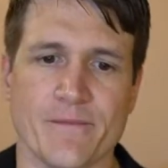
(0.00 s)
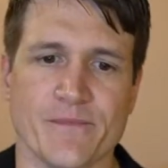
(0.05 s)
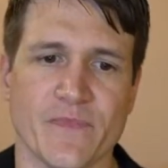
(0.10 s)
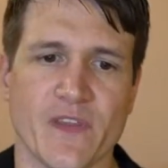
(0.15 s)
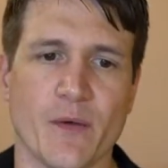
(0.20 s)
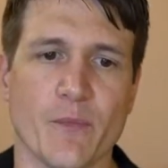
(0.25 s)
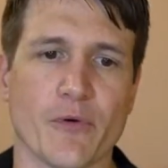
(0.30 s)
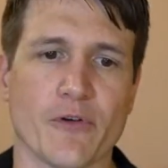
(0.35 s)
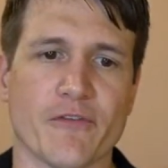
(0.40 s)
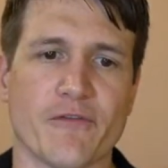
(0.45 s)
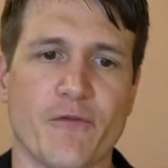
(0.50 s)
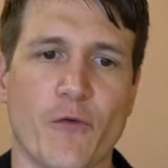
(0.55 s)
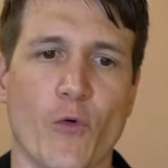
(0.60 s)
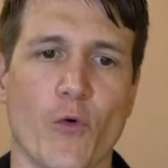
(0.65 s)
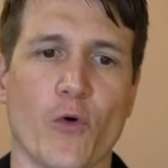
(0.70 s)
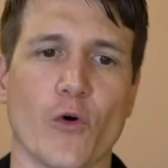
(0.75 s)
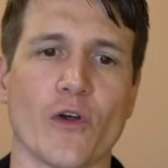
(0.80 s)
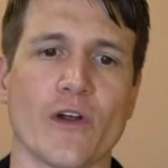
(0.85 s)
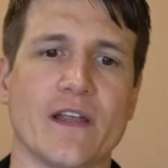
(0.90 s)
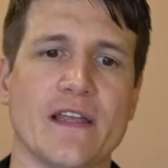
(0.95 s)
Number
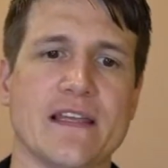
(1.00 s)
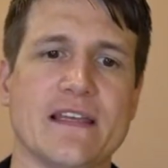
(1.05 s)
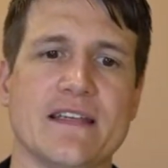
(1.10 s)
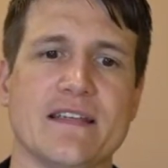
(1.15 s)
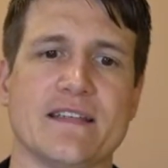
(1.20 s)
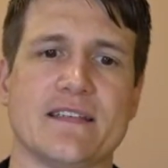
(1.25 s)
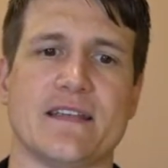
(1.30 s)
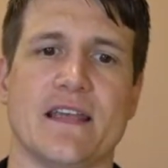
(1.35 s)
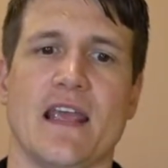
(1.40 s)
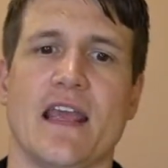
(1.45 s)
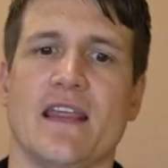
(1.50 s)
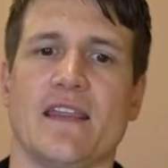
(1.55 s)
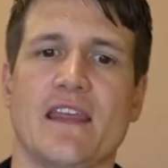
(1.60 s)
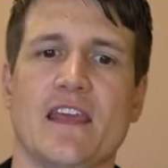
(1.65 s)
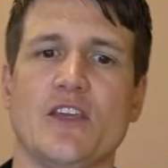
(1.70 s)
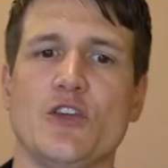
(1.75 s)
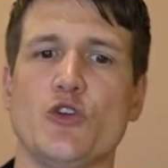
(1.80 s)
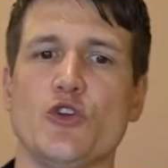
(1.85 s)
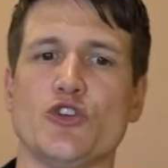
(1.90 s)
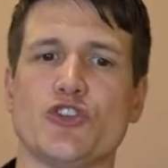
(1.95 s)
four is they
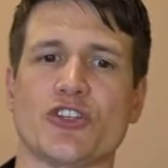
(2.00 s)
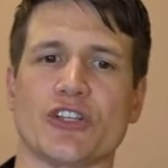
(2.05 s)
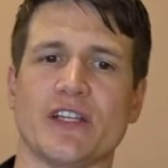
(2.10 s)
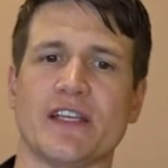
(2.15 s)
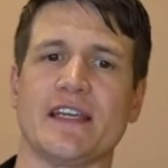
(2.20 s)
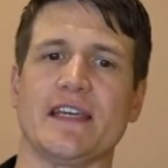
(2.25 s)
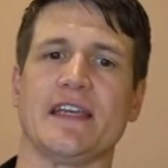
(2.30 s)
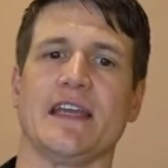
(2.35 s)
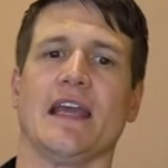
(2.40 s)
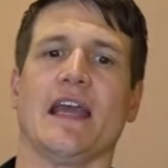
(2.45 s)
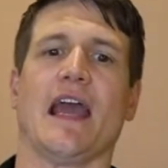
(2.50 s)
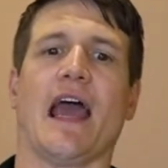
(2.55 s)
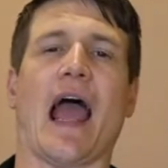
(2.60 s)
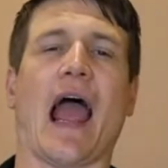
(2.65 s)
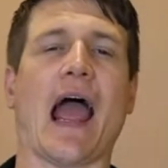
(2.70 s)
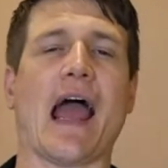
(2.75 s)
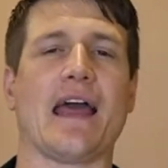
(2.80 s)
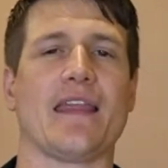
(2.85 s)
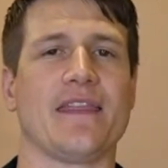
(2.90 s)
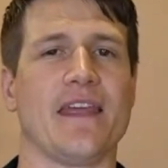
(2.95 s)
usually
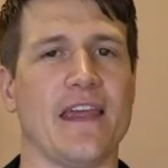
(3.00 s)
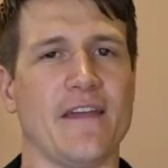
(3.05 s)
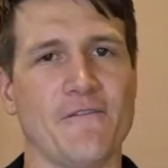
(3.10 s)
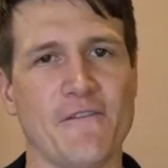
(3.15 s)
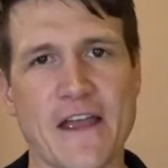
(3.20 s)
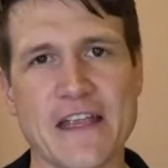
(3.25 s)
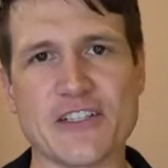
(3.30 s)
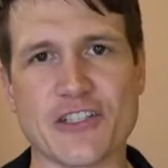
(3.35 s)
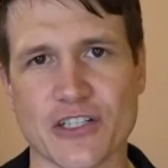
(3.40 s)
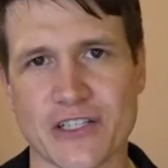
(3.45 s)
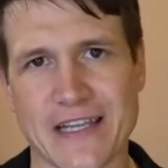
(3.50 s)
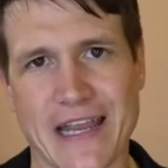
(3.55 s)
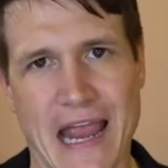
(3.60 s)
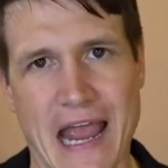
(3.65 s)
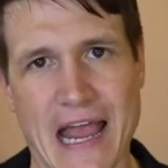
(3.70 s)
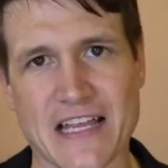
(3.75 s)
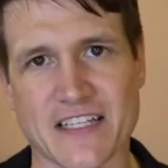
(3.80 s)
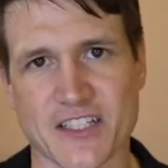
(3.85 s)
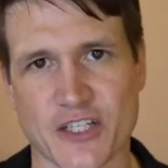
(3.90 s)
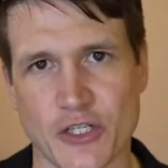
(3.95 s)
they eventually
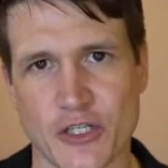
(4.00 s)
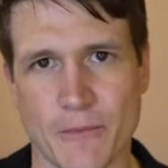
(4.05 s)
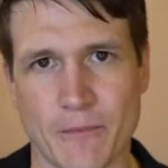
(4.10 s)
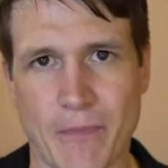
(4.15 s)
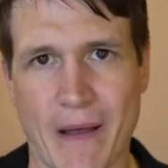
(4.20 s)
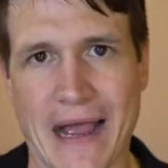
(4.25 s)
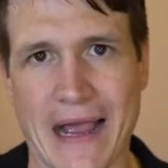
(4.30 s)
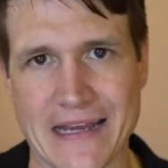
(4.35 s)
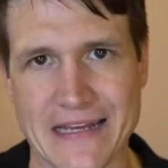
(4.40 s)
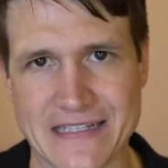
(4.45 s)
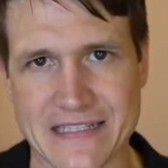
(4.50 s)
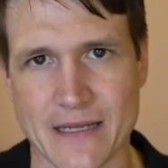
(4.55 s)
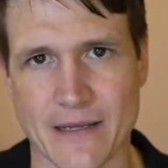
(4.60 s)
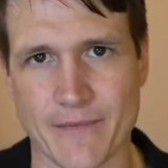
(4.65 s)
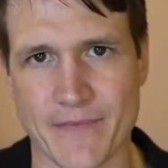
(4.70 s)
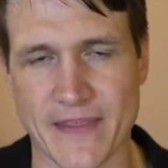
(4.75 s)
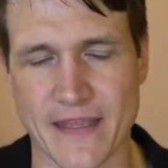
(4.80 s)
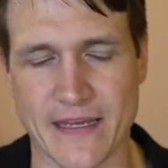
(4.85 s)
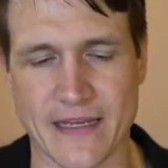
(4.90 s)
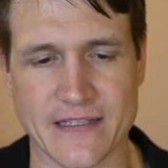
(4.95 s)
ask you to buy
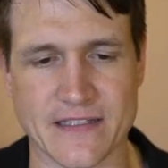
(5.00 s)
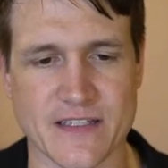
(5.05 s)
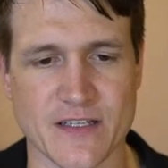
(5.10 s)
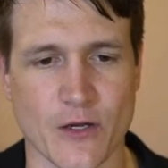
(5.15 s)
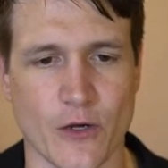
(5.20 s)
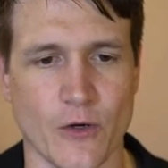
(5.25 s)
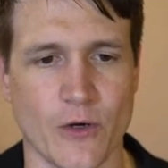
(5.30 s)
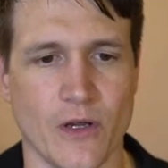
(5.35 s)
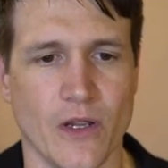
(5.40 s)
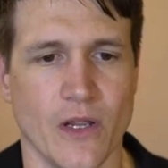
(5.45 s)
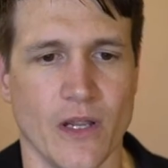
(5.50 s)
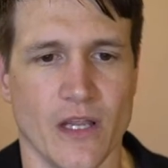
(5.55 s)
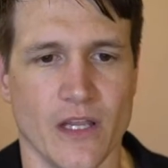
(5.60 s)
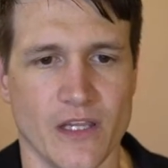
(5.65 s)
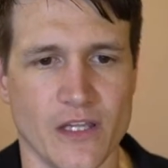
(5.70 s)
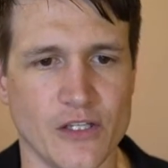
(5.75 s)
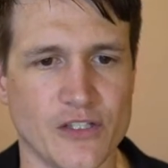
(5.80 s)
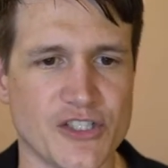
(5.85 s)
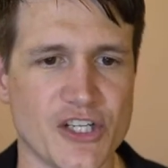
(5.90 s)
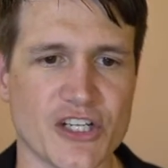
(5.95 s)
something. And so
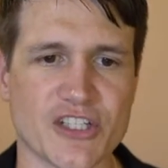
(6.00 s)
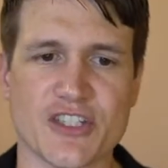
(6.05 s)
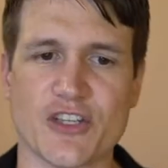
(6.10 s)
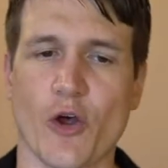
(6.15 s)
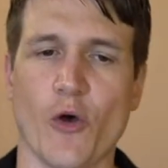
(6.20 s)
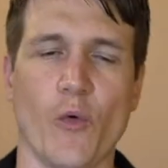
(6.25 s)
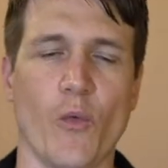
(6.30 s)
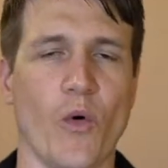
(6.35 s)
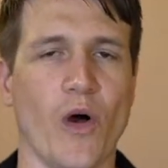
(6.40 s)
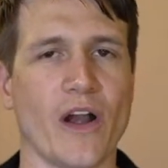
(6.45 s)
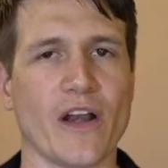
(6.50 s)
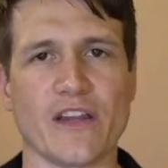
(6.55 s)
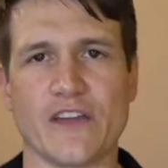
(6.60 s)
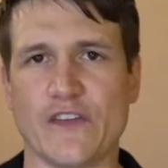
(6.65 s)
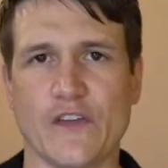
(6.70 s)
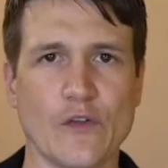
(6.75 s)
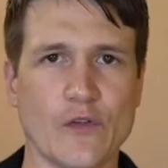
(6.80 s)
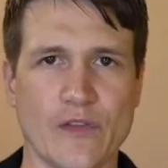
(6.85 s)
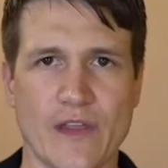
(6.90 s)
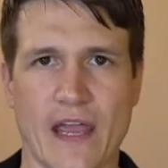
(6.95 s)
you just don't want to
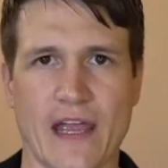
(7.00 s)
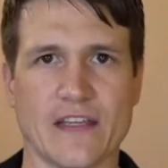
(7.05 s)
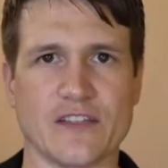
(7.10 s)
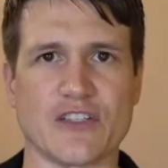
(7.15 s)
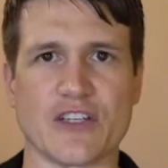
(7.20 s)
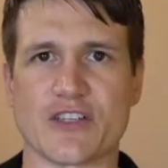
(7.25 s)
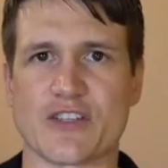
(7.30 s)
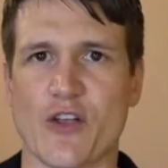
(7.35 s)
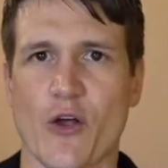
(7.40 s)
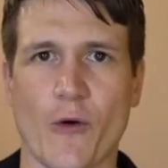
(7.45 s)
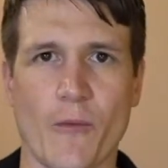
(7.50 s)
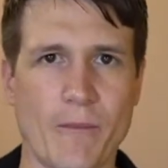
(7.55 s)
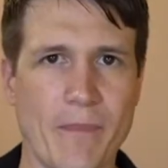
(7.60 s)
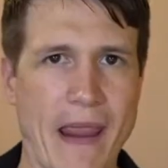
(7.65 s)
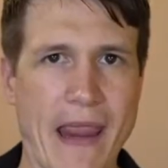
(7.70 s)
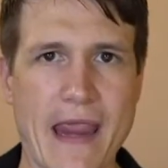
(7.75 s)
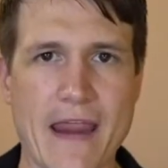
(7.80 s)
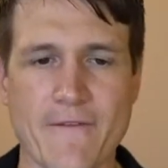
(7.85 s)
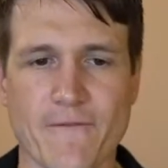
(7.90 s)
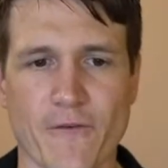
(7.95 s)
do that. Just don't
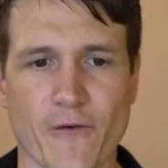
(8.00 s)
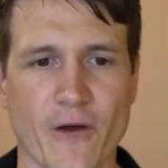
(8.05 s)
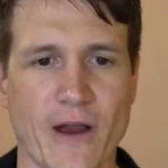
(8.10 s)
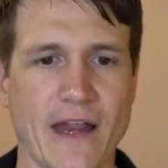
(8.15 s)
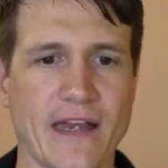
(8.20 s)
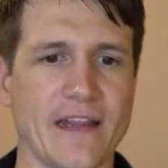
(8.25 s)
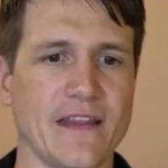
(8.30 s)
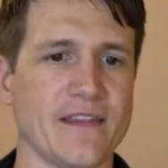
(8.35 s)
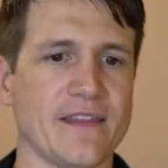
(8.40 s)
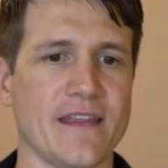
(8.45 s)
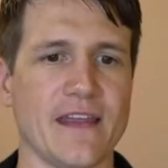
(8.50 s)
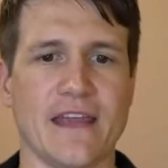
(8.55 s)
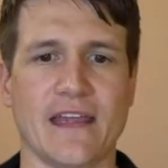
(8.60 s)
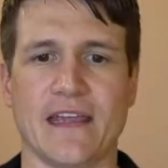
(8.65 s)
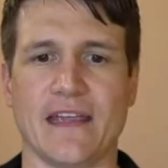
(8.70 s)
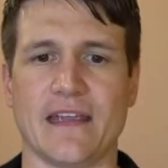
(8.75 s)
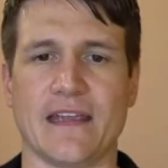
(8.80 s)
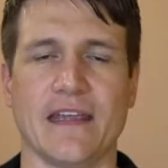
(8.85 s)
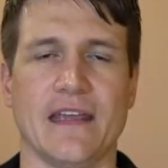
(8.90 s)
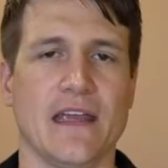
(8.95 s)
pay for
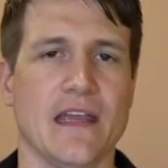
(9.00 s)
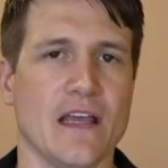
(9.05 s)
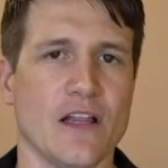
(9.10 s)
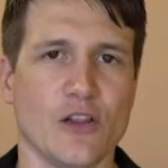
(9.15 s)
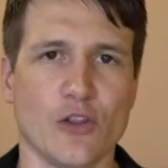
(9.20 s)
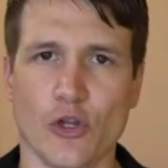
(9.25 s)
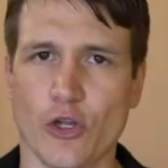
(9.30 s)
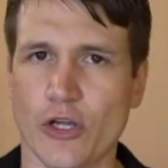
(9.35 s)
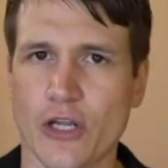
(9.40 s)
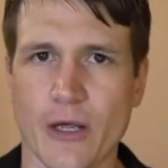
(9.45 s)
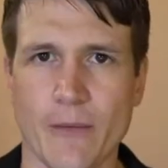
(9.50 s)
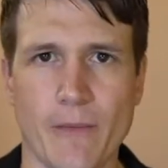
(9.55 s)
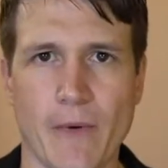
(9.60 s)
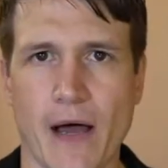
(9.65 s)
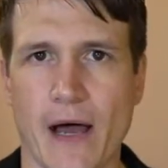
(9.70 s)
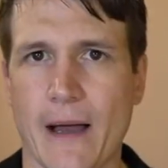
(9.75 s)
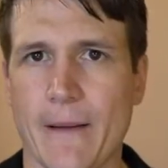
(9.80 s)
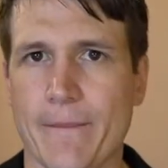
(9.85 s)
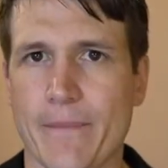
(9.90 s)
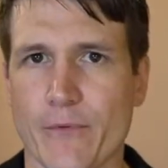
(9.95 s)
anything. Look them
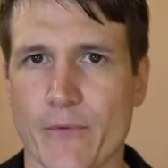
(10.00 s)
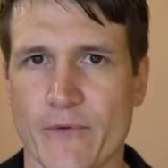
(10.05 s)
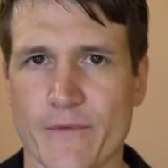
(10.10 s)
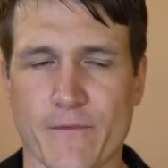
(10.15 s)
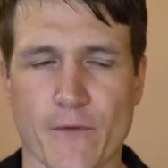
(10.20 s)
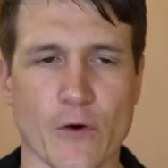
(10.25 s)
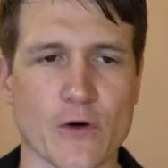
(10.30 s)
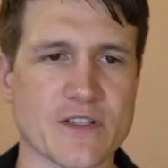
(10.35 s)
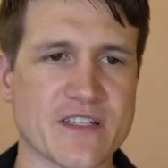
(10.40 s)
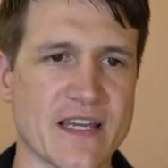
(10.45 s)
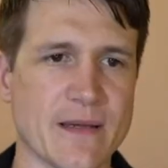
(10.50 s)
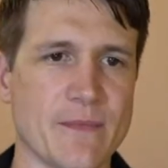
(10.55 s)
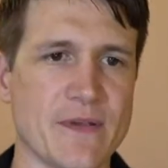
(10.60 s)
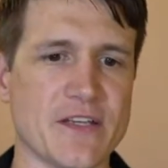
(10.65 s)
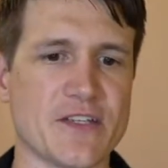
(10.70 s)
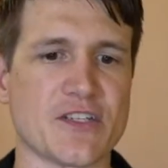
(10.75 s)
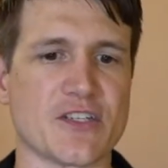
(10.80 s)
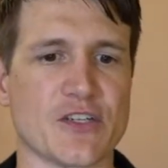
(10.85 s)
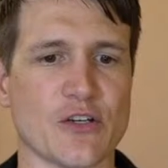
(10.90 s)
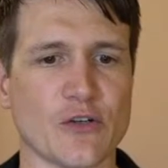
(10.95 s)
up, reverse
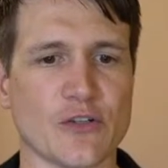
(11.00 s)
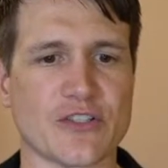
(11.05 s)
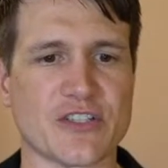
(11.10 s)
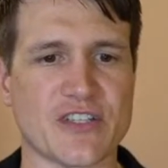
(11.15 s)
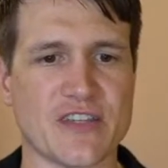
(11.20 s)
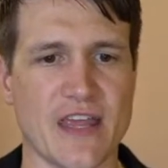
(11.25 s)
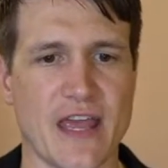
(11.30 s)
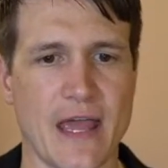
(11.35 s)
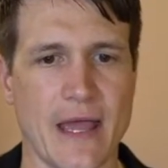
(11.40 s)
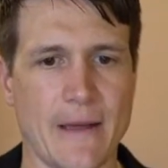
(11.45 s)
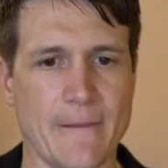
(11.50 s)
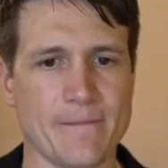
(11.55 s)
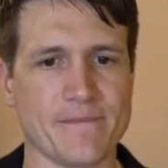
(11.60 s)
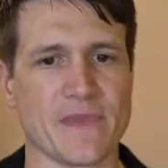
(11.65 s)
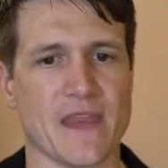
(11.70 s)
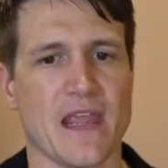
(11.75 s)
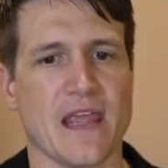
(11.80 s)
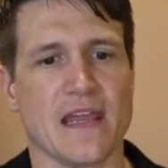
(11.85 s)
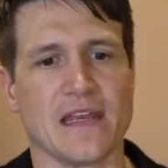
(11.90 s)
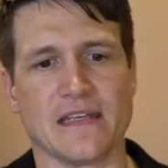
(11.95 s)
image search them,
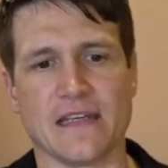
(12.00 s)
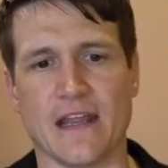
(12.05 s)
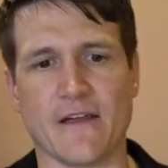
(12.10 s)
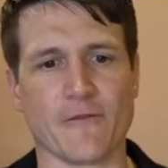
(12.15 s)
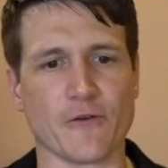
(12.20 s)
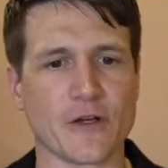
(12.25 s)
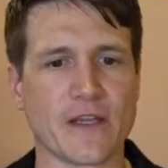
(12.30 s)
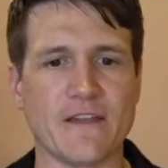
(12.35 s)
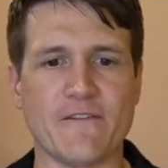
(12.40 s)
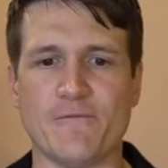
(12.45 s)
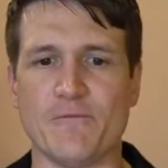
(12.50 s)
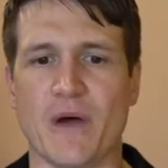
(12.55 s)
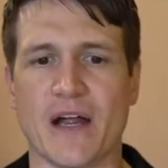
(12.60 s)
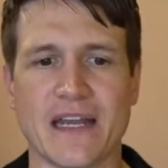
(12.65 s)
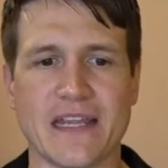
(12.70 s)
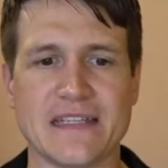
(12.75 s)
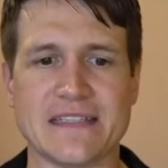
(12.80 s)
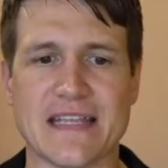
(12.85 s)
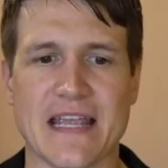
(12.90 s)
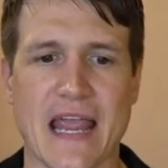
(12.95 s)
never give
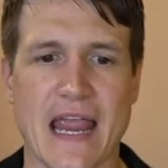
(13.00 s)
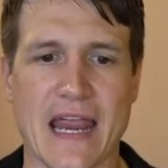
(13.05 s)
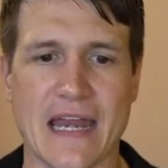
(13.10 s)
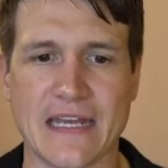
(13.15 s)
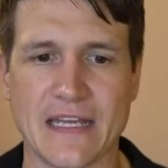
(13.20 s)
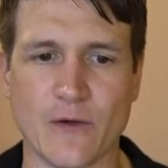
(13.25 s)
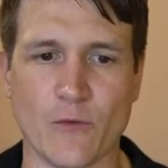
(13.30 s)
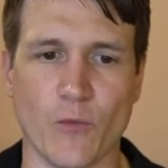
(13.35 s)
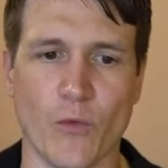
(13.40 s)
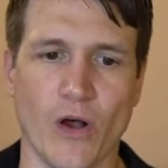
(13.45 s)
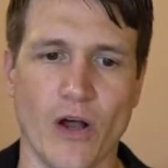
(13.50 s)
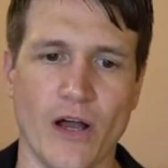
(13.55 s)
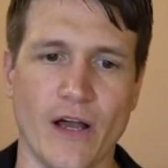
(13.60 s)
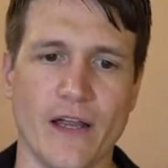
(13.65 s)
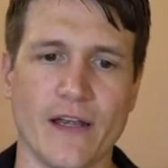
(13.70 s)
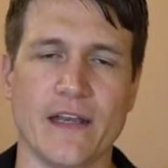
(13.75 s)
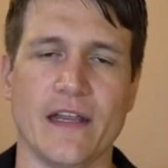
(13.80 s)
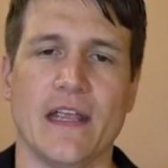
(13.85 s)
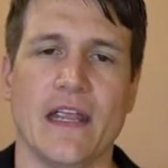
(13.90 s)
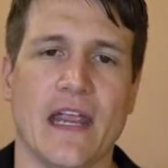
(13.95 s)
money to
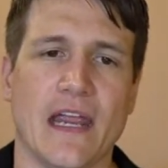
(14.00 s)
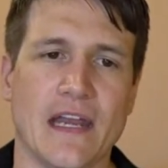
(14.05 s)
anyone.